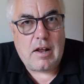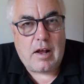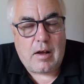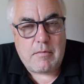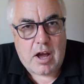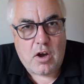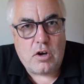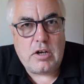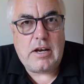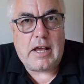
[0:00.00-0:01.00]
my
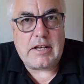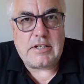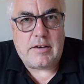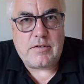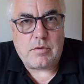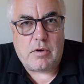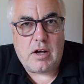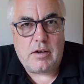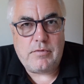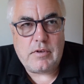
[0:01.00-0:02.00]
only negatives
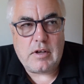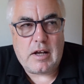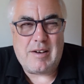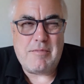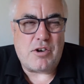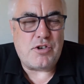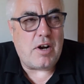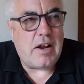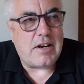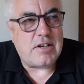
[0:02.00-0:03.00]
were and I'm not sure
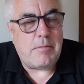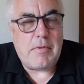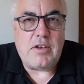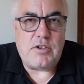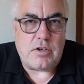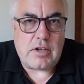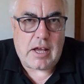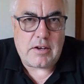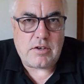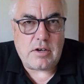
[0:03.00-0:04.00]
I actually mentioned the
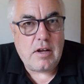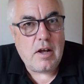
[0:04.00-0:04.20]
engine